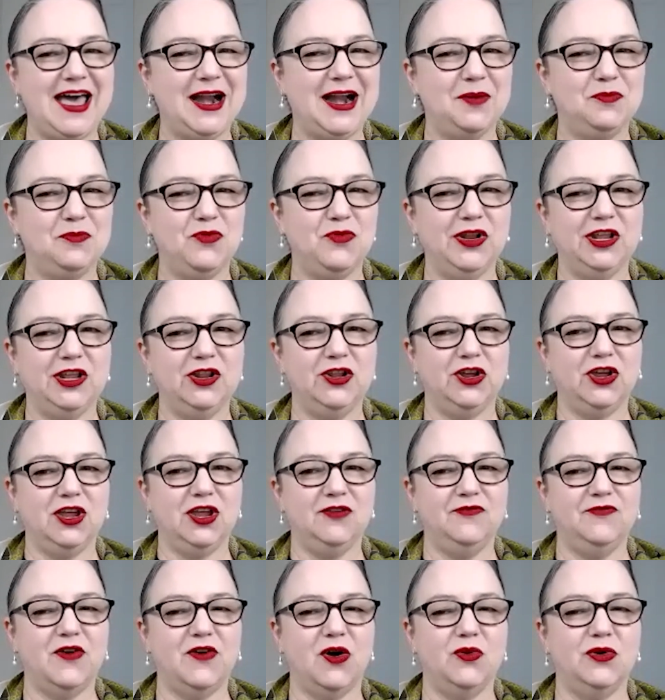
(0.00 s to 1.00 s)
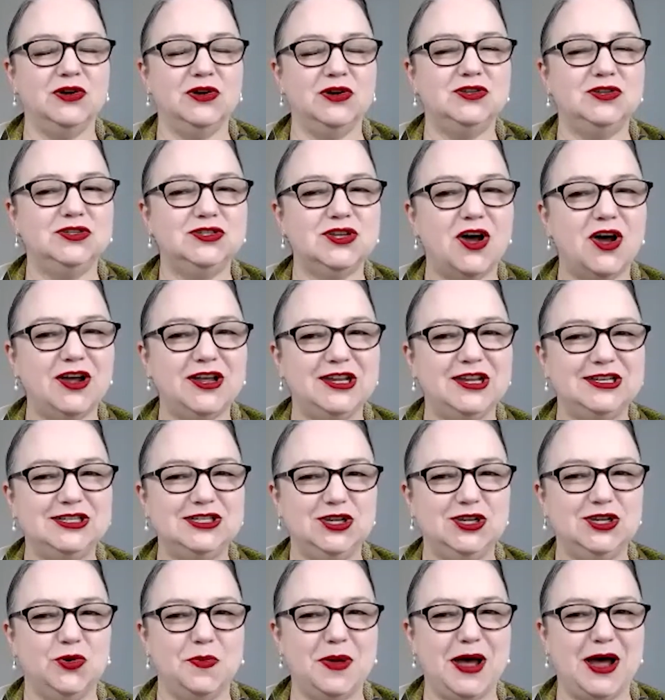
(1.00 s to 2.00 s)
And I'm really looking forward to
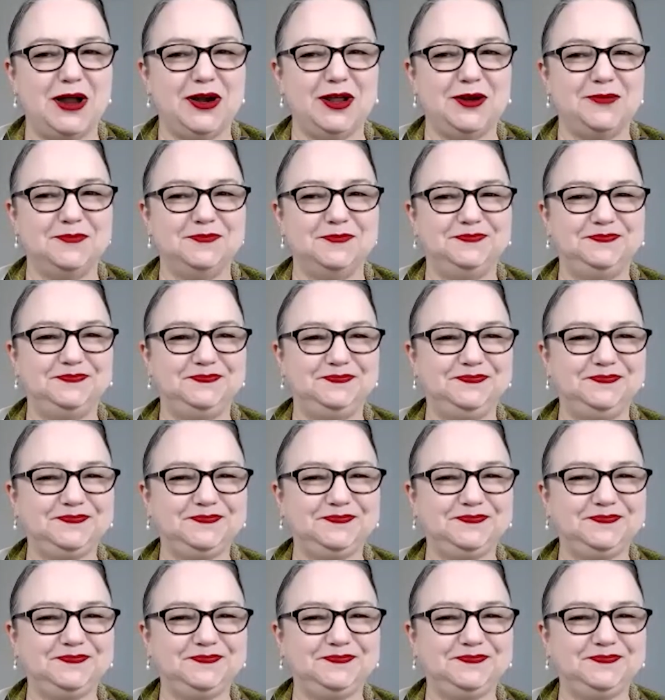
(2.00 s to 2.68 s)
talking to you about it.